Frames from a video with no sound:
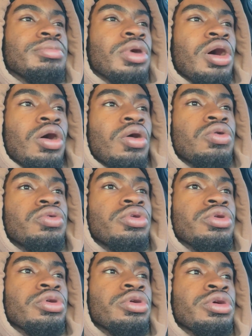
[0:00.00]

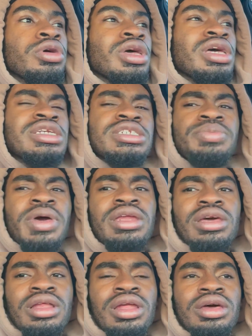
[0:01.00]
older
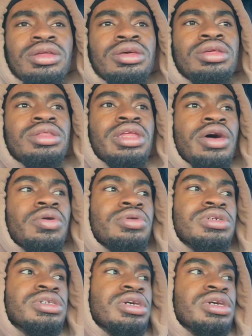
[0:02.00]
Hispanic lady that was,